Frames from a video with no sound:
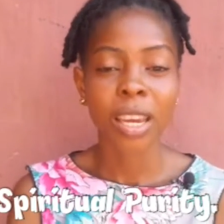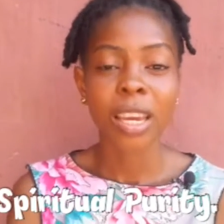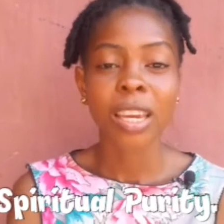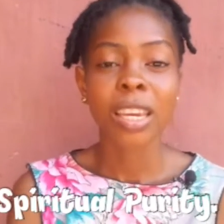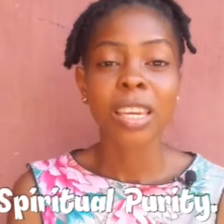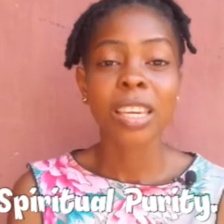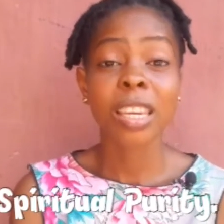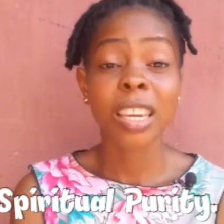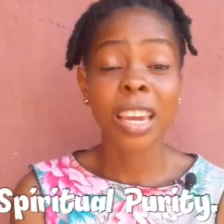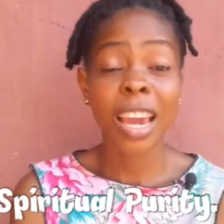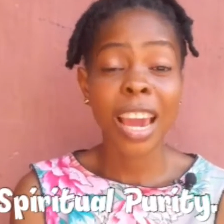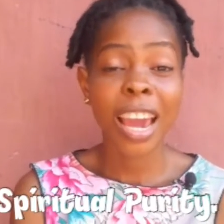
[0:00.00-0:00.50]

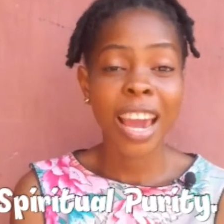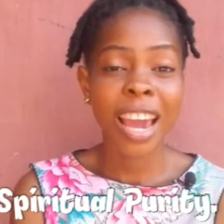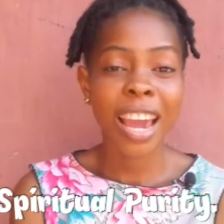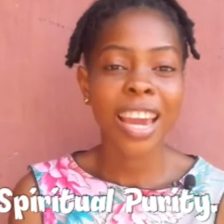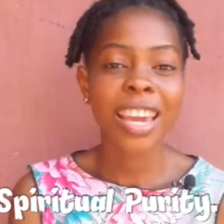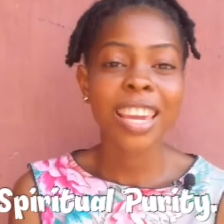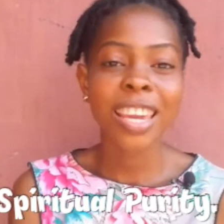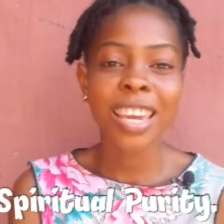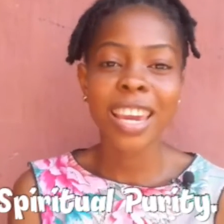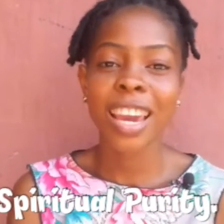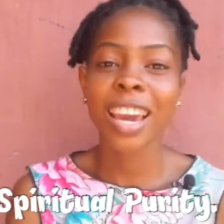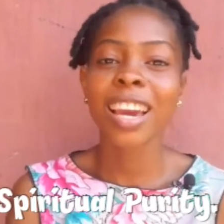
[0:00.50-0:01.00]

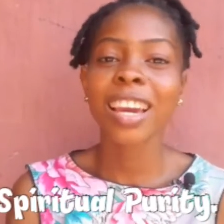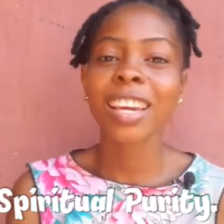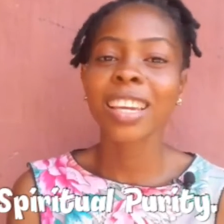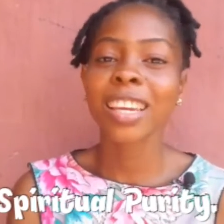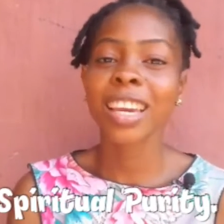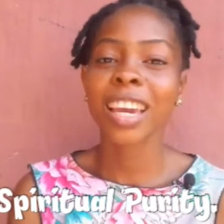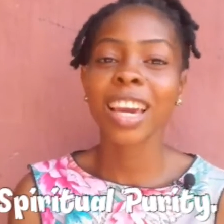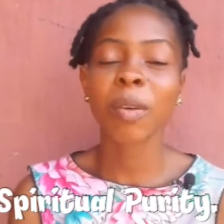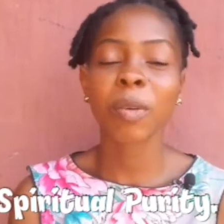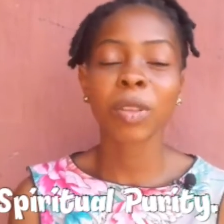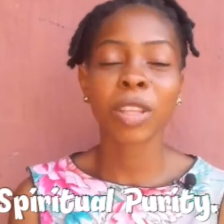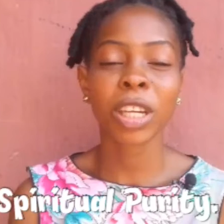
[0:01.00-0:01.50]
We
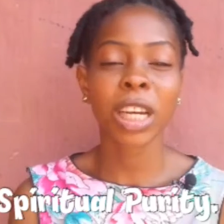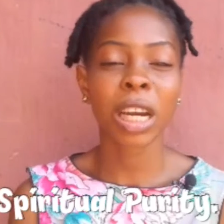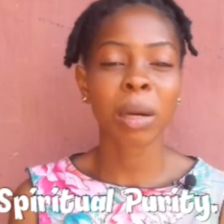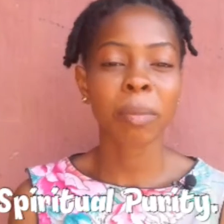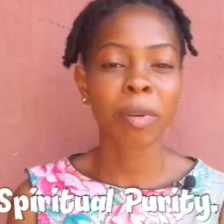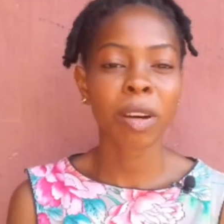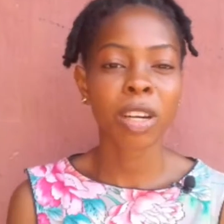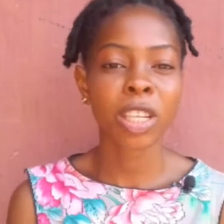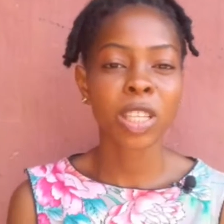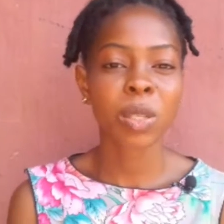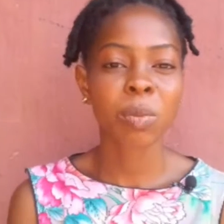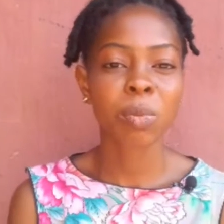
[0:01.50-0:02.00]
talk about
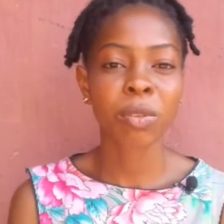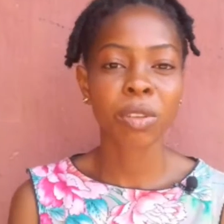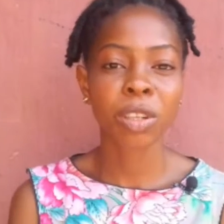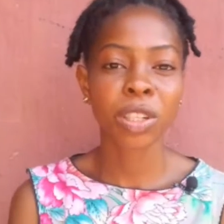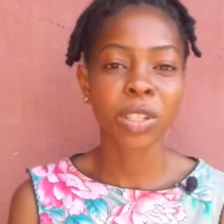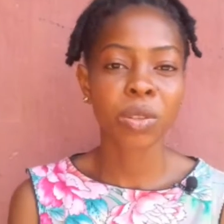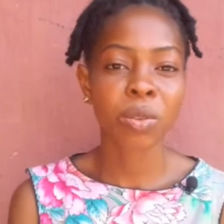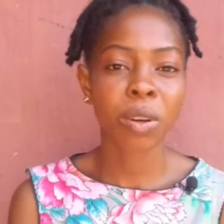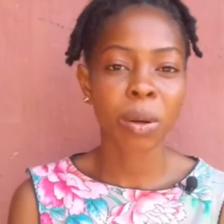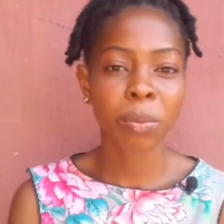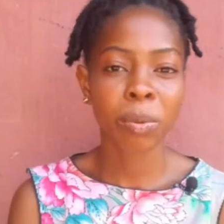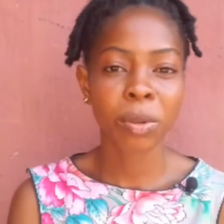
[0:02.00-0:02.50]
spiritual
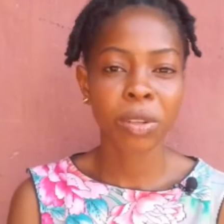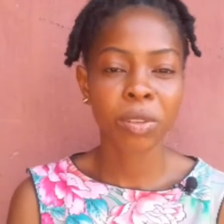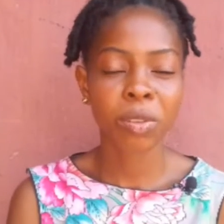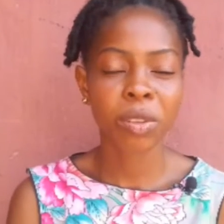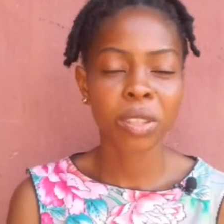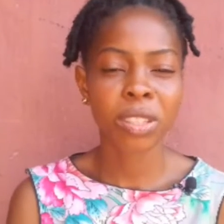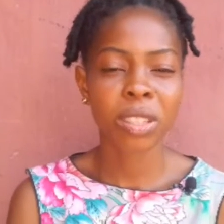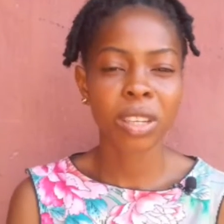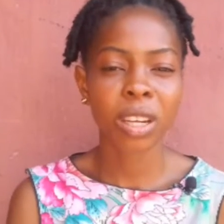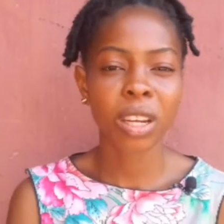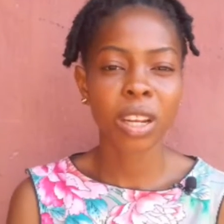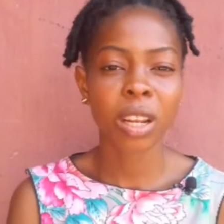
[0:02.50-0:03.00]
purity
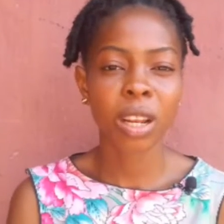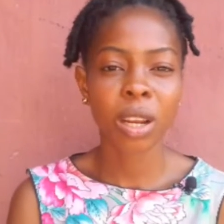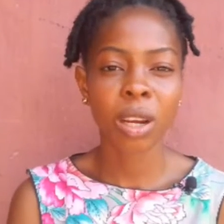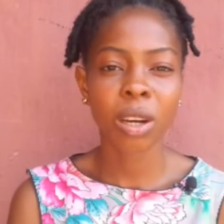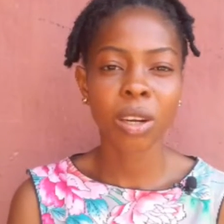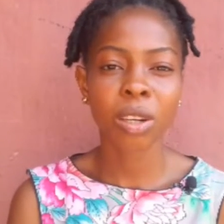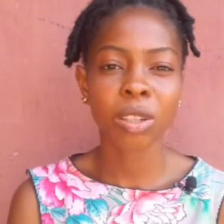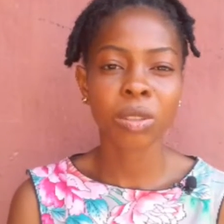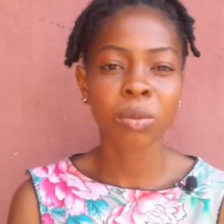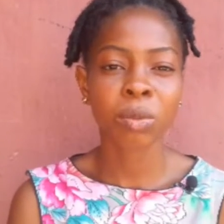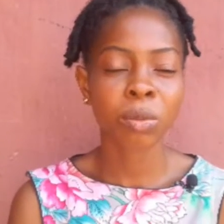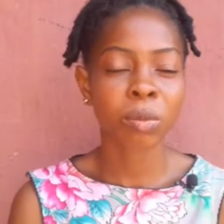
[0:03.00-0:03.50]
a lot,
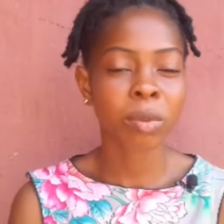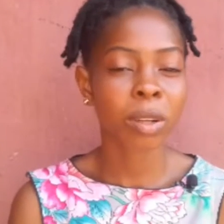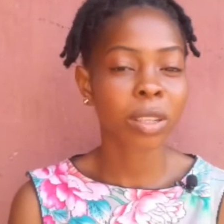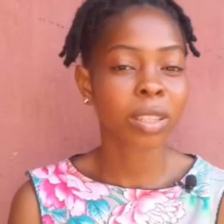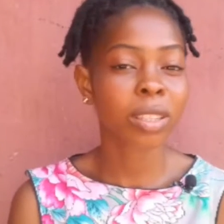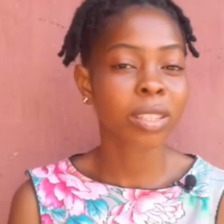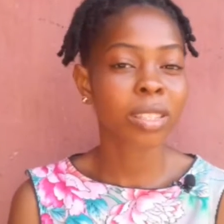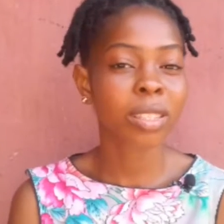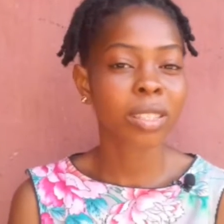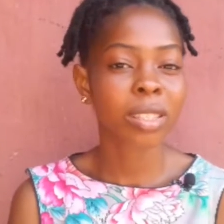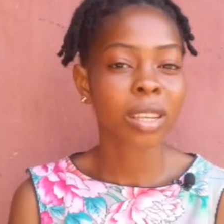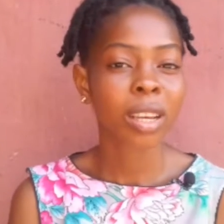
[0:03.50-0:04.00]
but
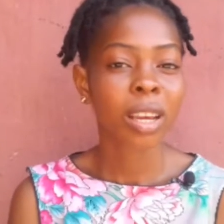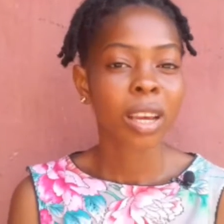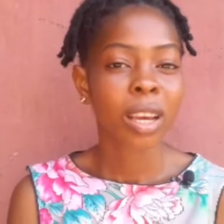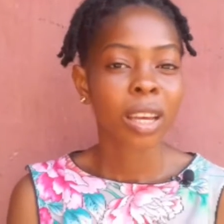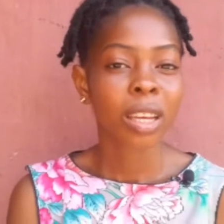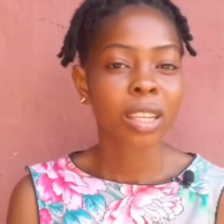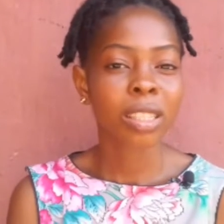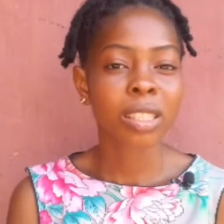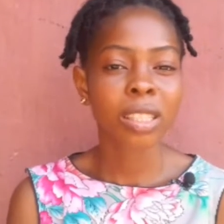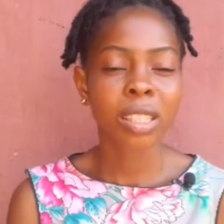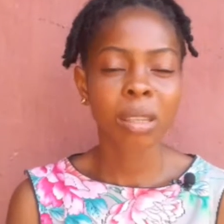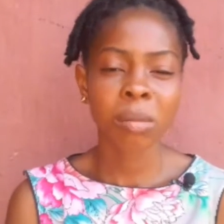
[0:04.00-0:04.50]
it
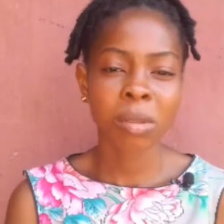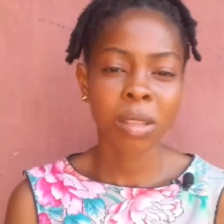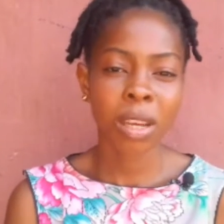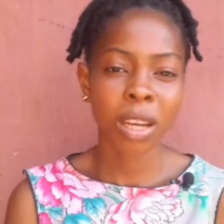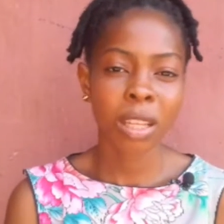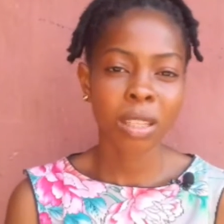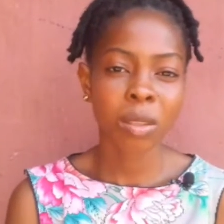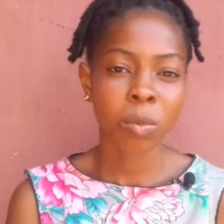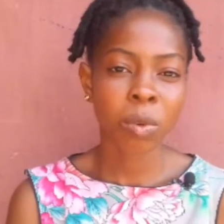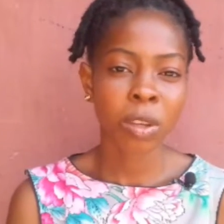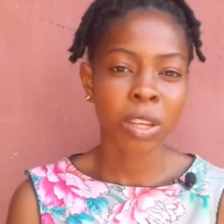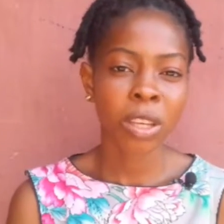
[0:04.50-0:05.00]
seems that
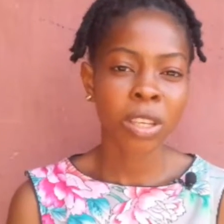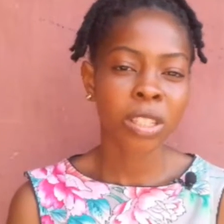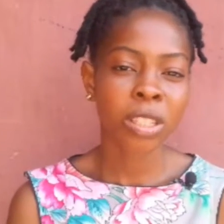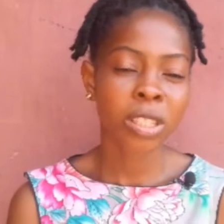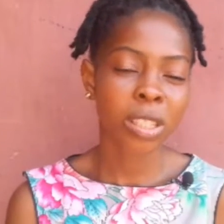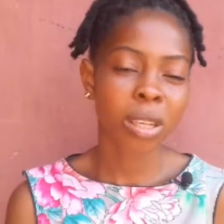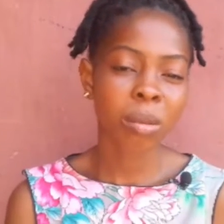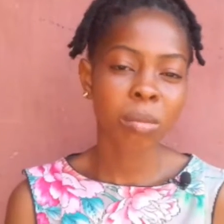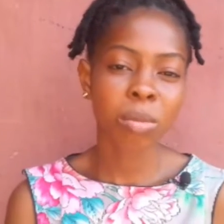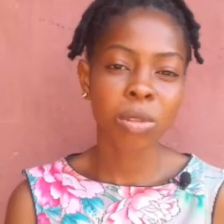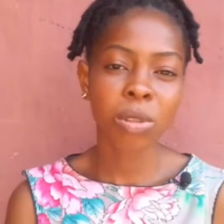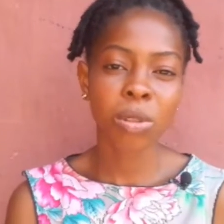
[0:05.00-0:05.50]
we seem
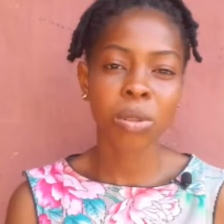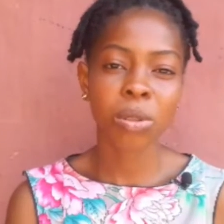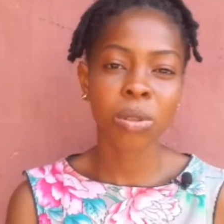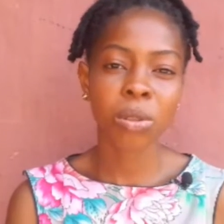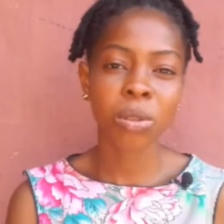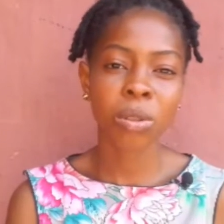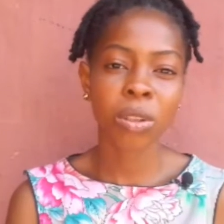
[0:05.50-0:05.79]
to,